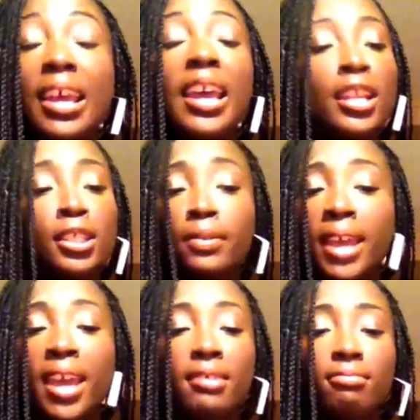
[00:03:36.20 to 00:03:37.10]
And it's
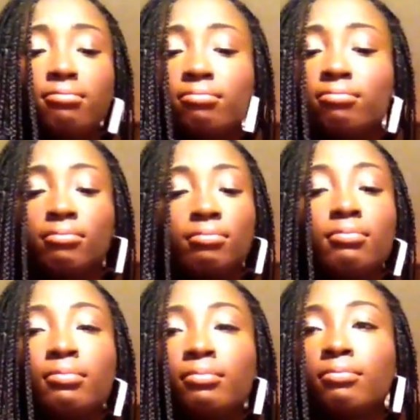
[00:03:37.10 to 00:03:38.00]
okay.
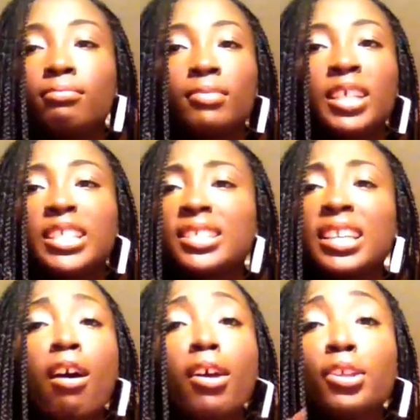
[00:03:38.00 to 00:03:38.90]
Because
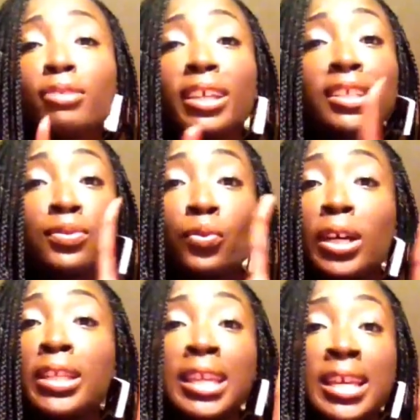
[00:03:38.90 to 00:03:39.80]
all you need is
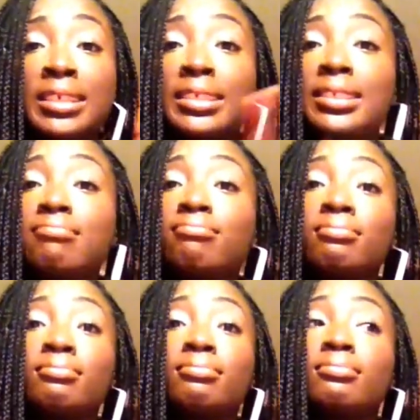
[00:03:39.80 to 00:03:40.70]
one yes.
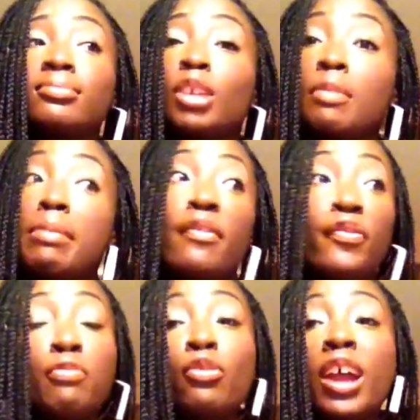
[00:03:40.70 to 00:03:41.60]
Or maybe a
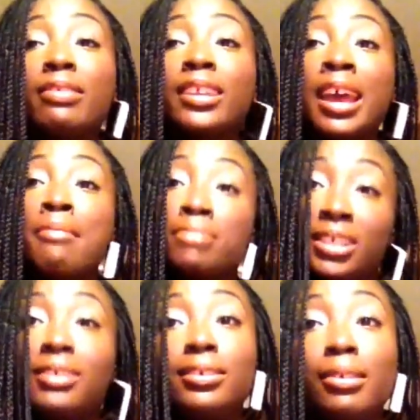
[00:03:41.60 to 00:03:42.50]
few more after that.
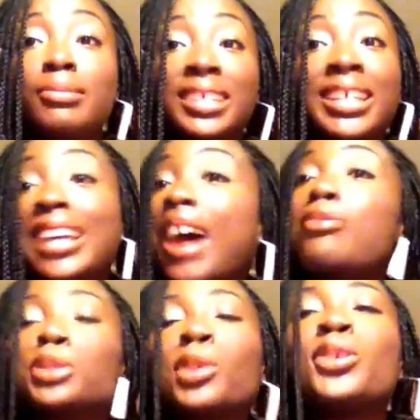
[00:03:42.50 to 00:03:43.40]
But, you know what I'm saying? I
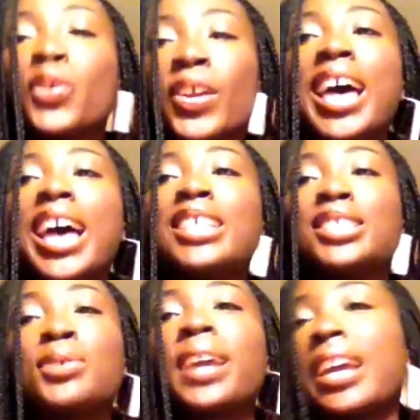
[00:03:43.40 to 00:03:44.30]
was told no a lot, and it's
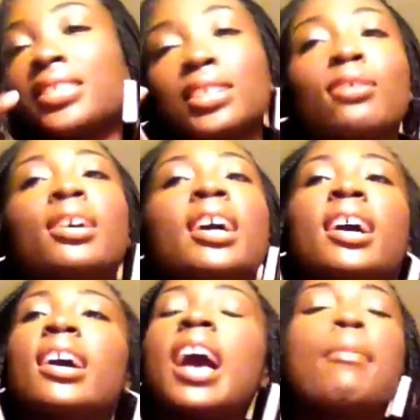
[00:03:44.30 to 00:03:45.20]
okay. So,
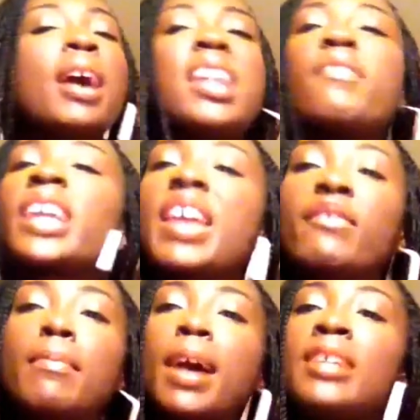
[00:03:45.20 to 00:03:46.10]
but I never
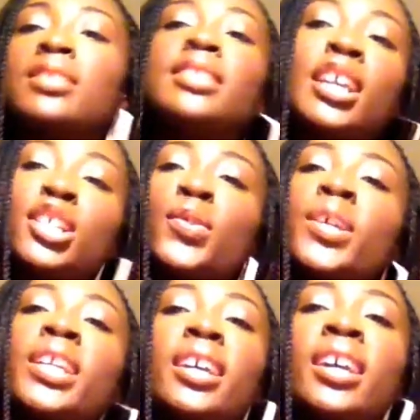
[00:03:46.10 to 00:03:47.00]
gave up. I stayed
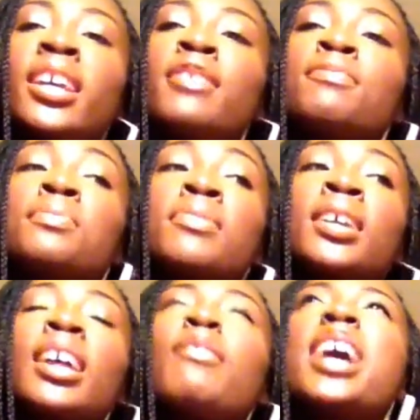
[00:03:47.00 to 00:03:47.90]
doing it. And
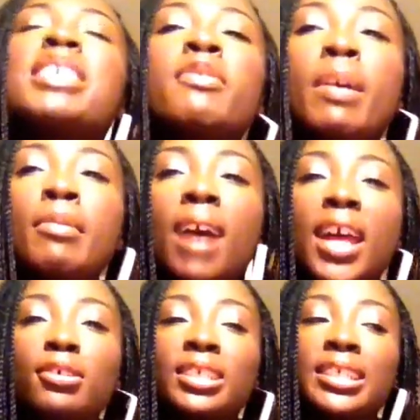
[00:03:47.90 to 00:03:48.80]
if you ask me if I'm a
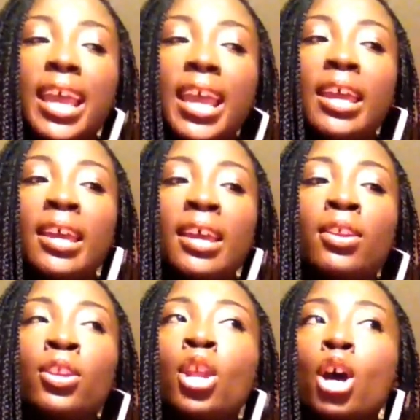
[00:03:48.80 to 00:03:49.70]
model today,
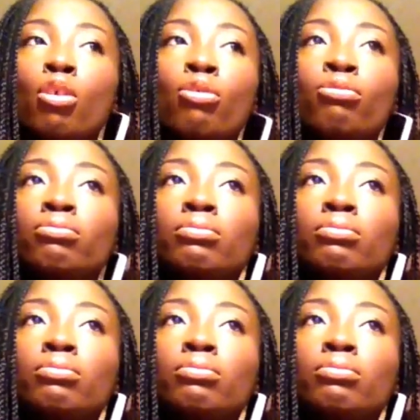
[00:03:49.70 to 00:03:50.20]
no.